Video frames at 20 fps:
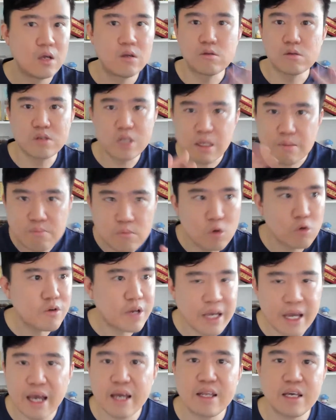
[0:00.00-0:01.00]
keep
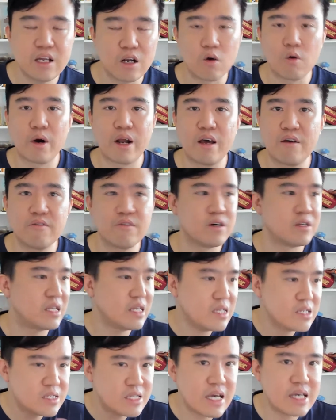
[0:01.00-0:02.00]
looking at it or whatever.
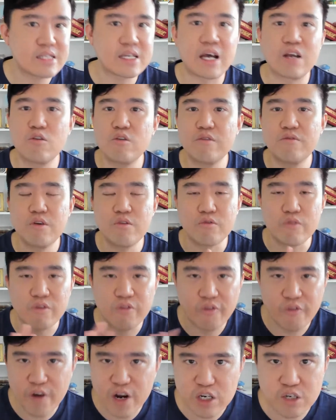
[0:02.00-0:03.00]
These days, I don't even
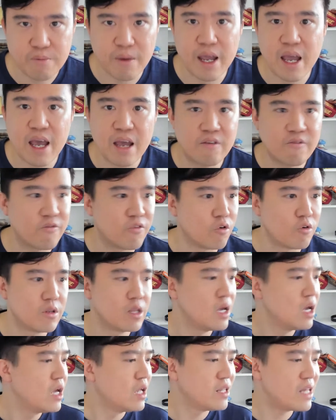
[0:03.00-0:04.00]
refresh my handphone.
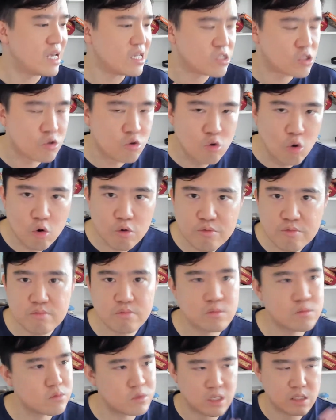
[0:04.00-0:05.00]
There is no
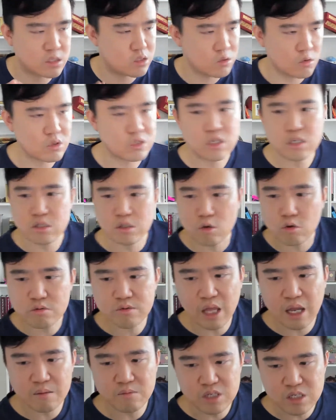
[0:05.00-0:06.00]

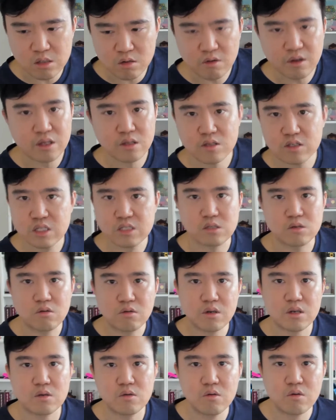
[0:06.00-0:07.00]
time. Just
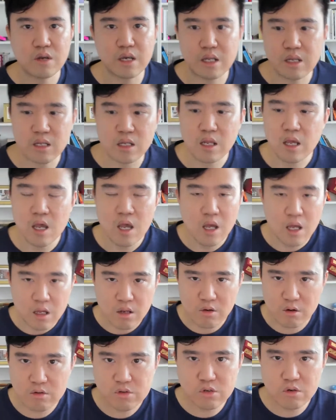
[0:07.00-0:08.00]
look at it.
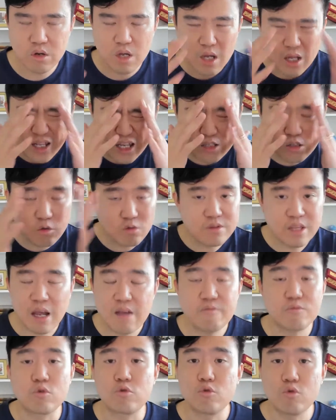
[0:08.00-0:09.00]
So there's no
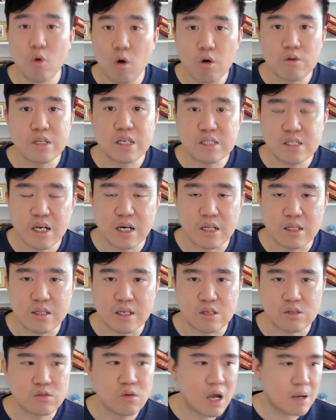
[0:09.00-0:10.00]
time to do all these kind of
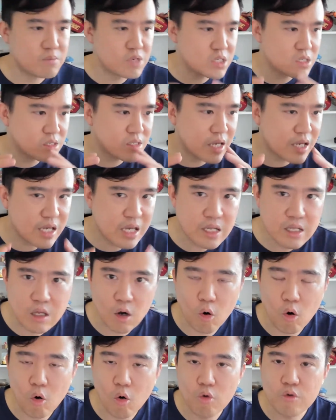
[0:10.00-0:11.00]
things. So I'm just taking the
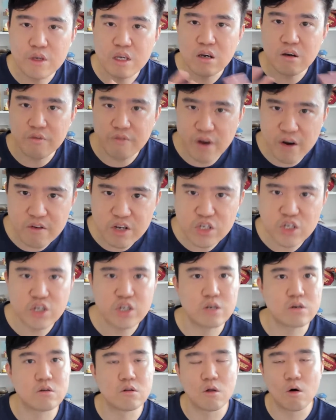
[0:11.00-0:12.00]
whole year very
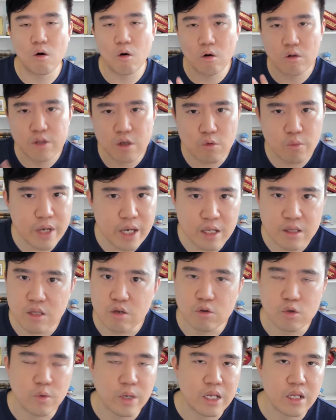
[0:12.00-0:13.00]
chill all the way
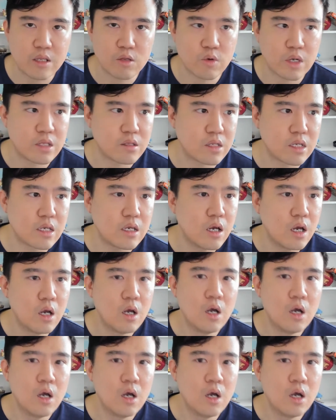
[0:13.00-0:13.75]
until 2020.